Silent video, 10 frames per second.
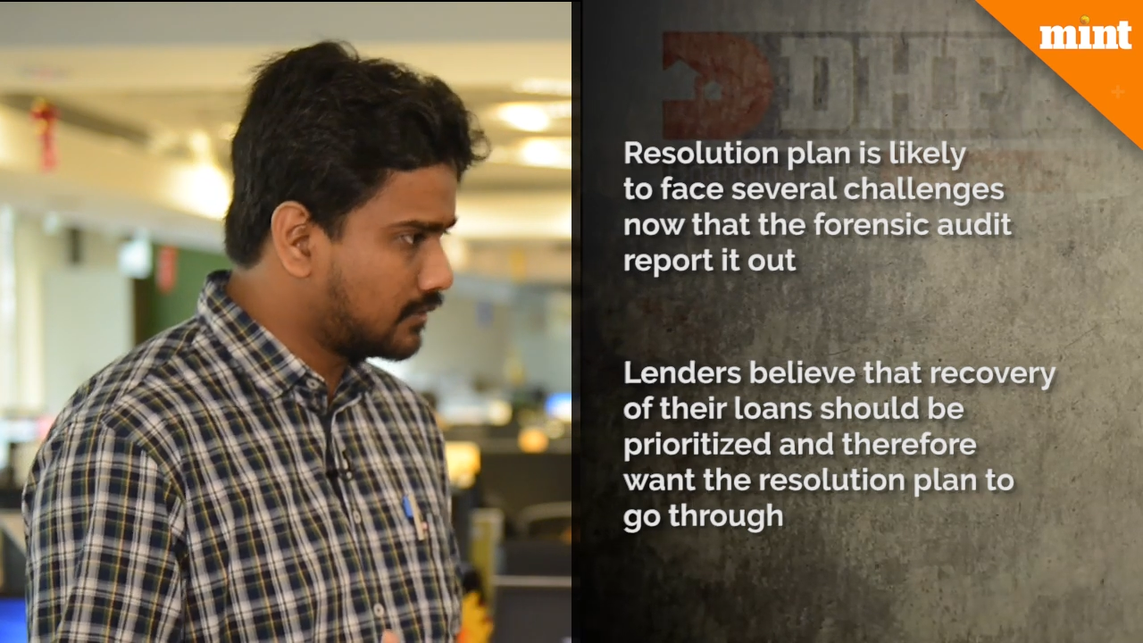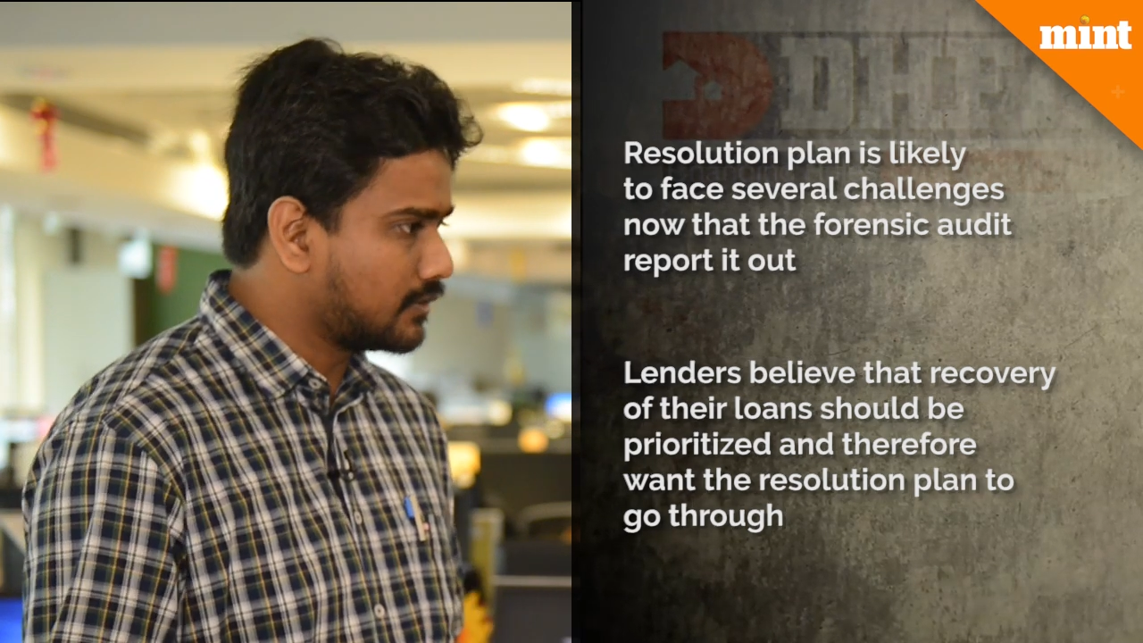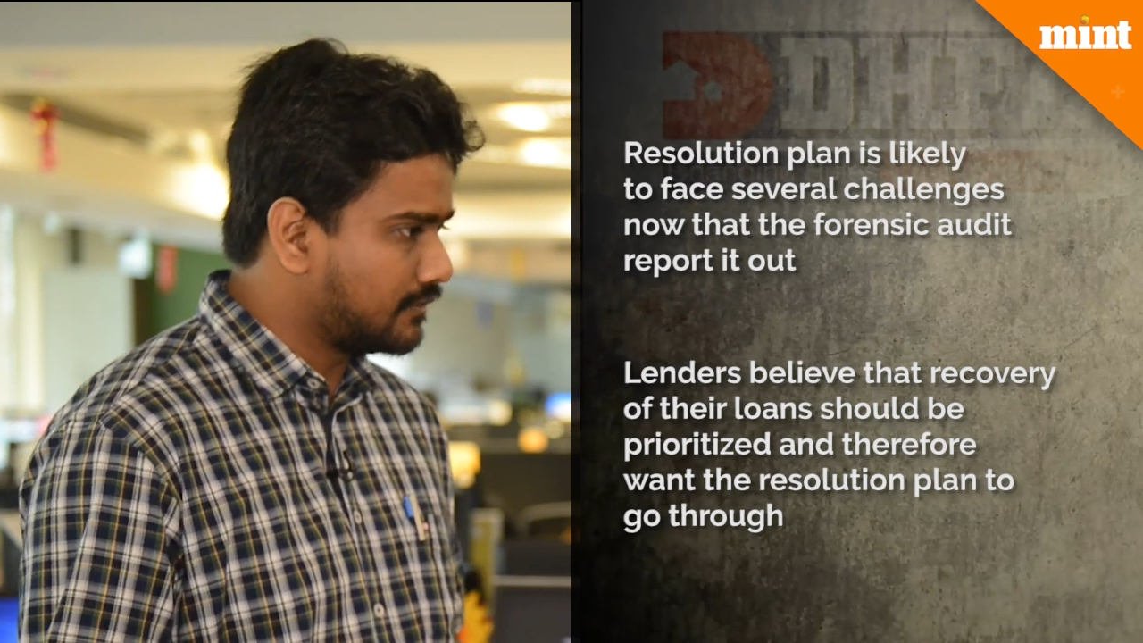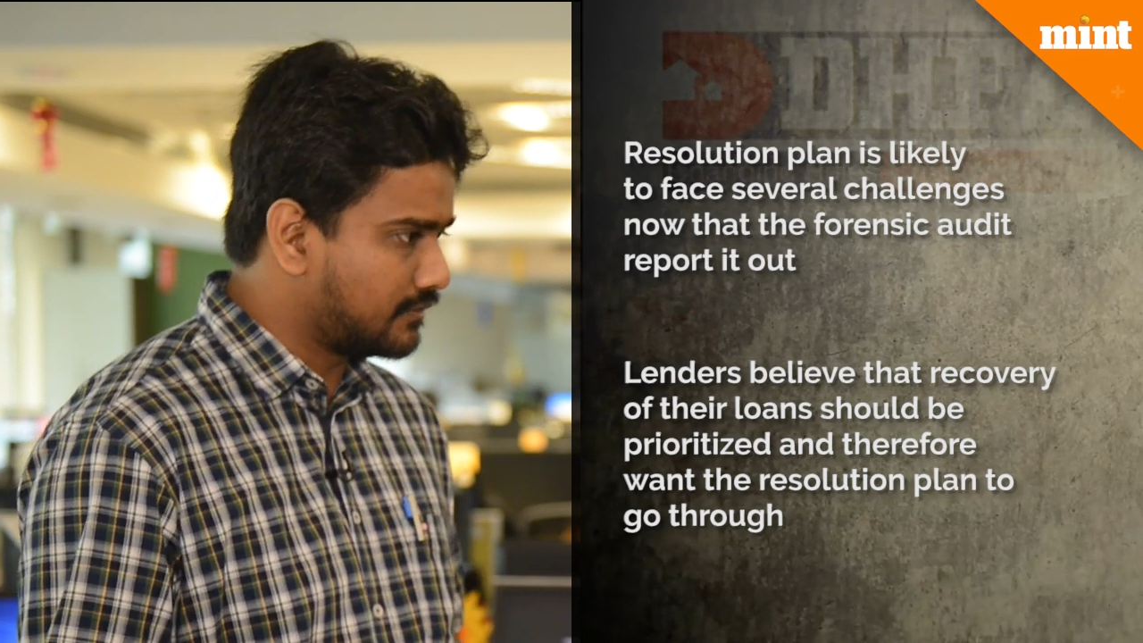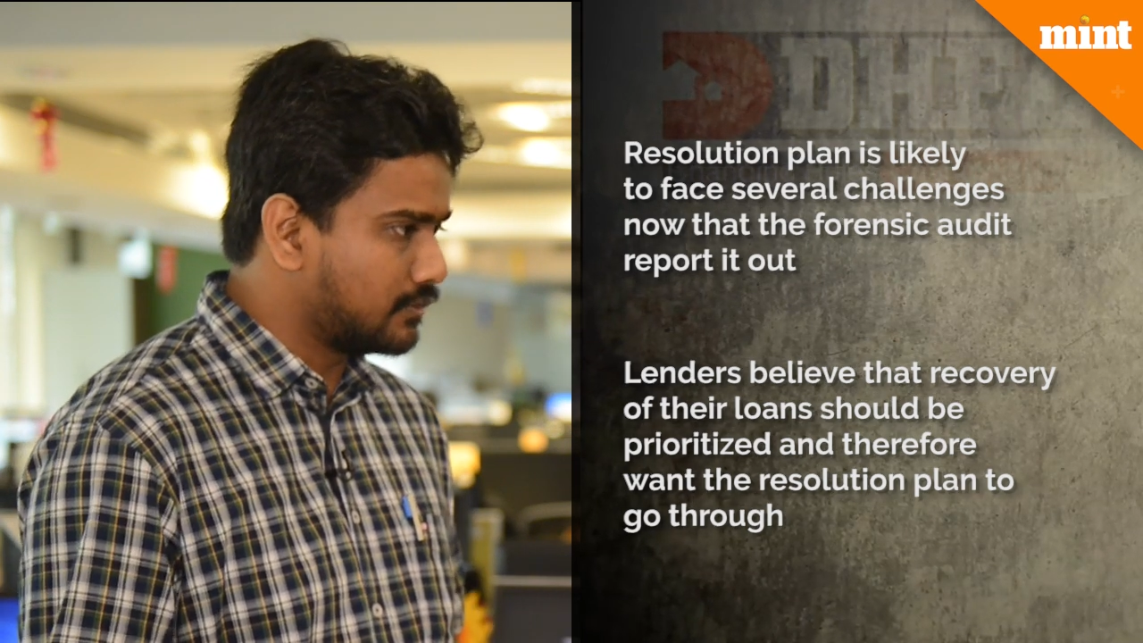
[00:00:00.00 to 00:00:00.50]

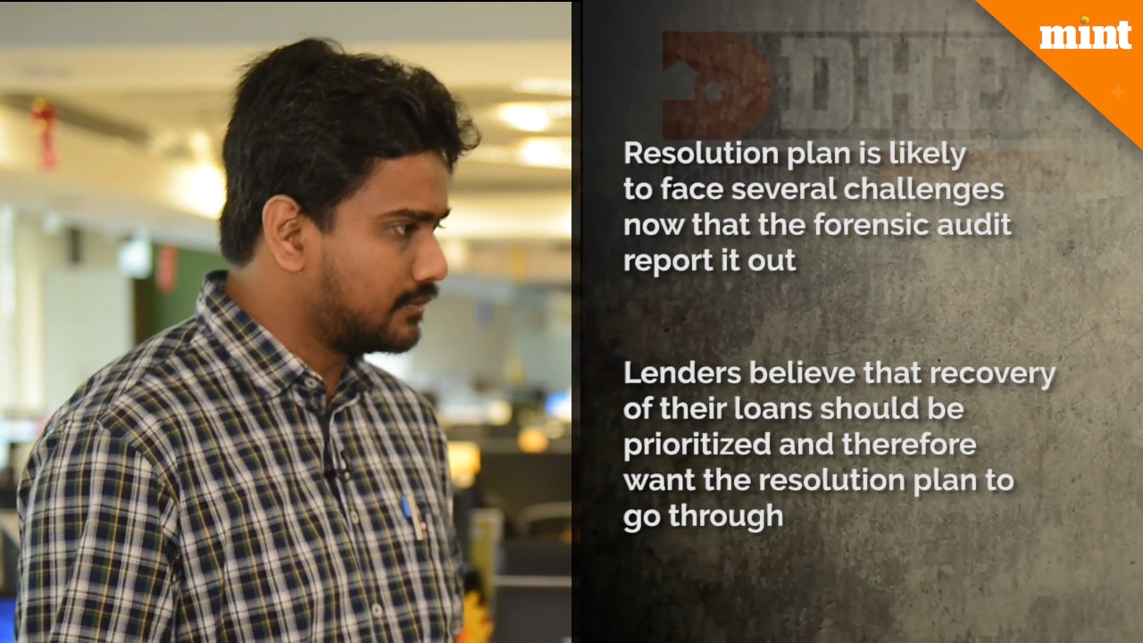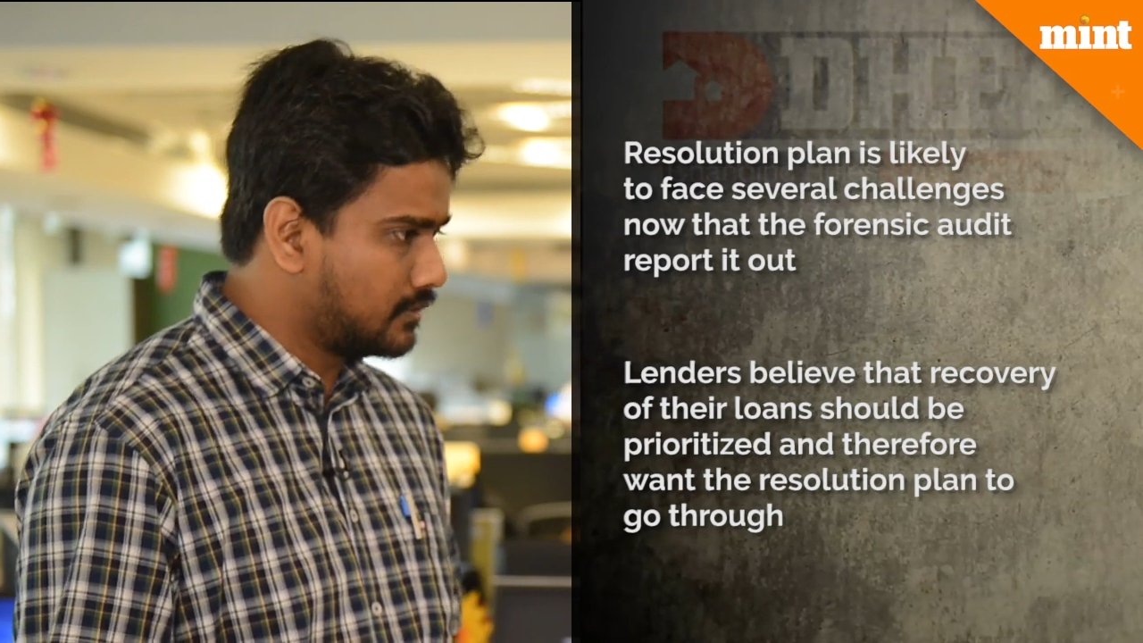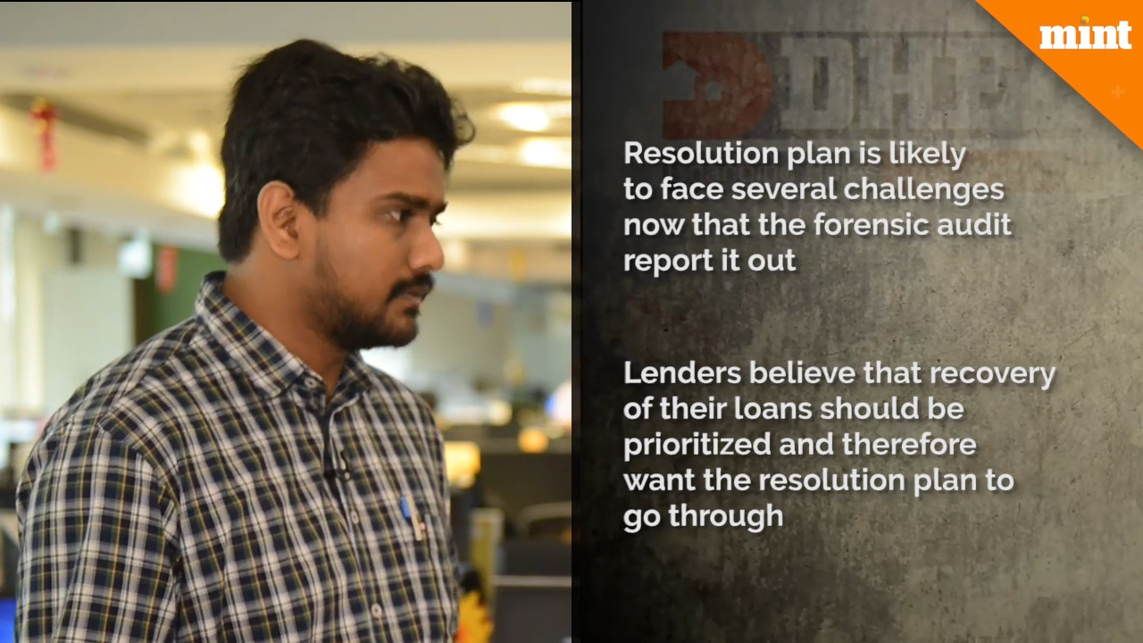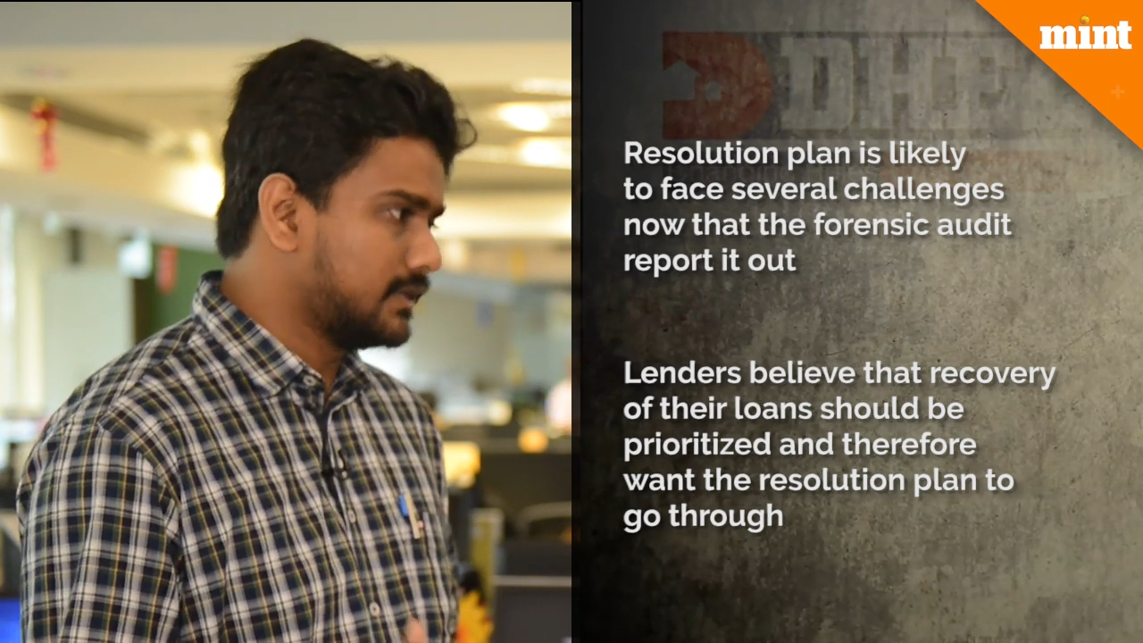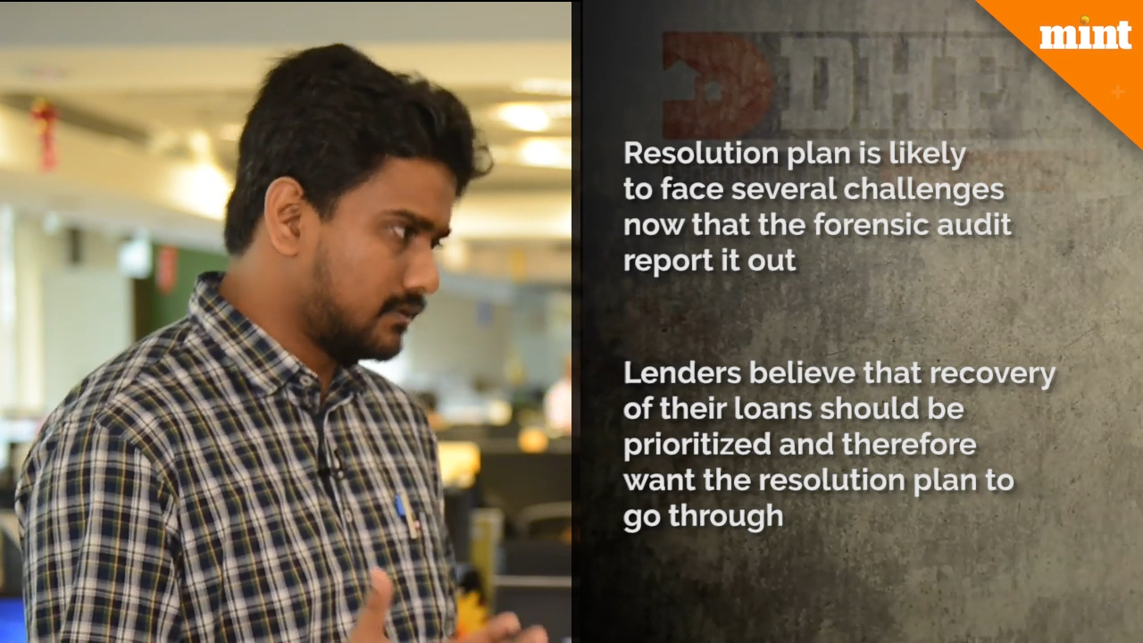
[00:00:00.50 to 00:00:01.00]
crore of
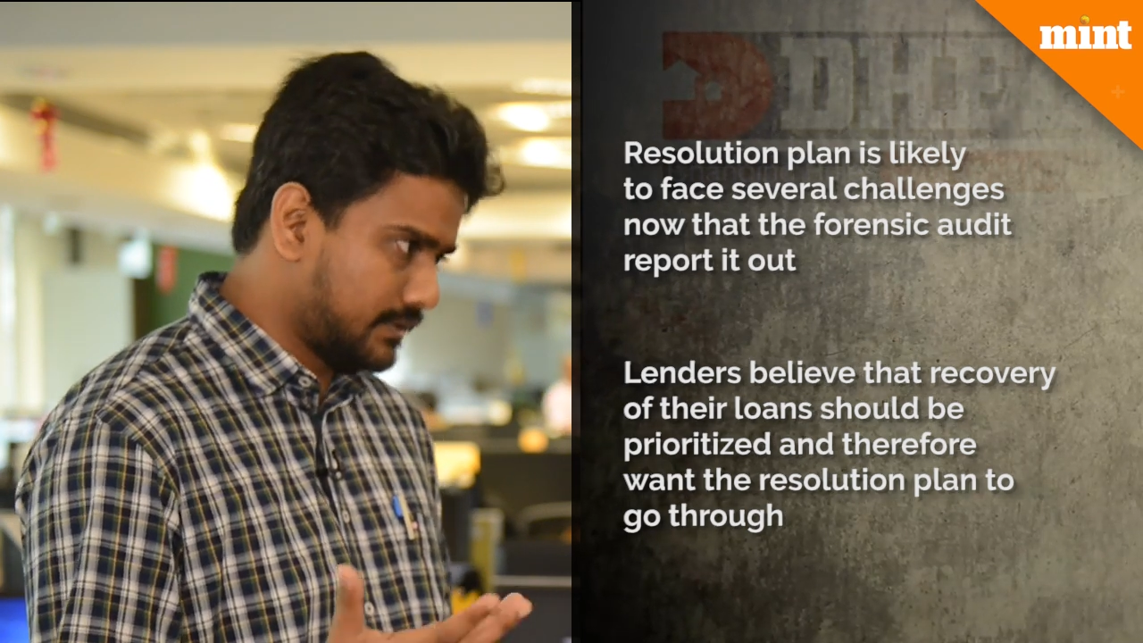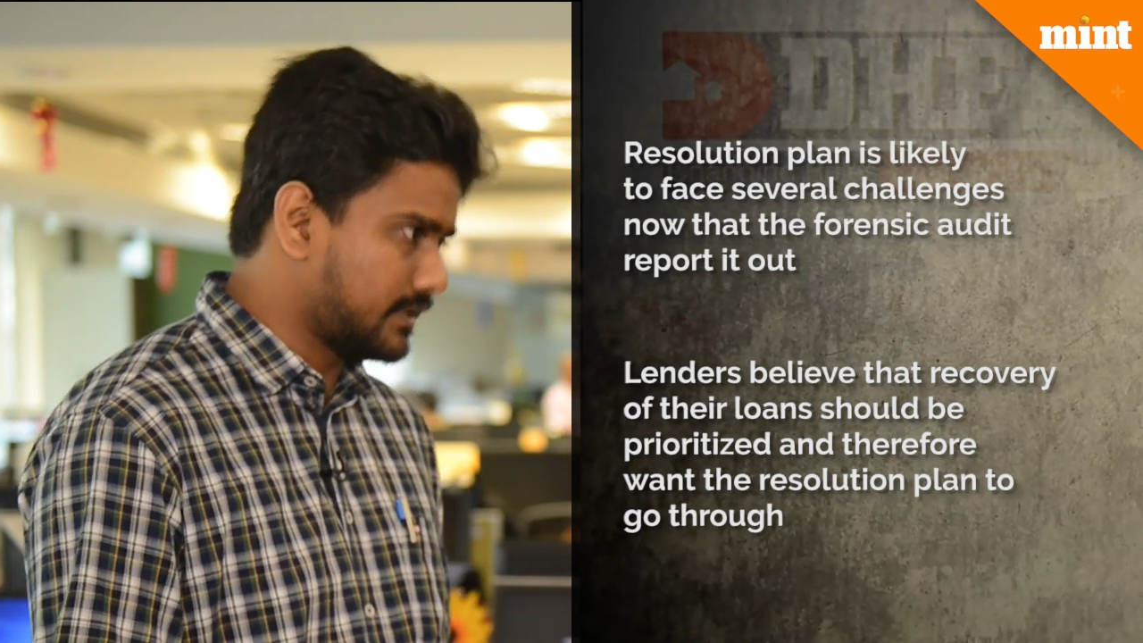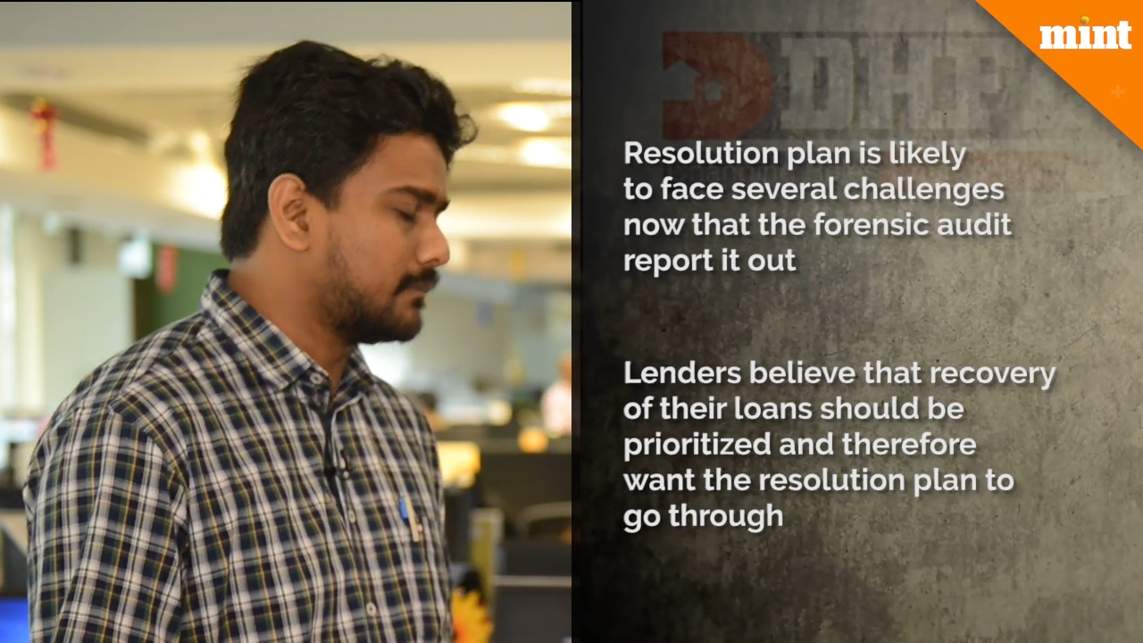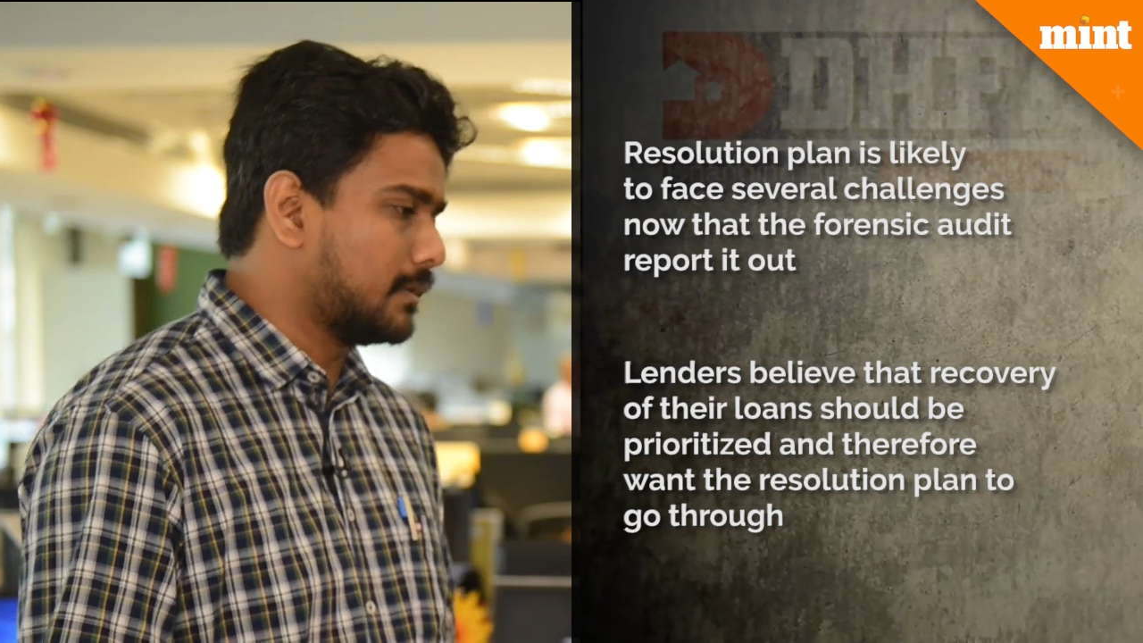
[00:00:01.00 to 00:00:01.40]
loans with some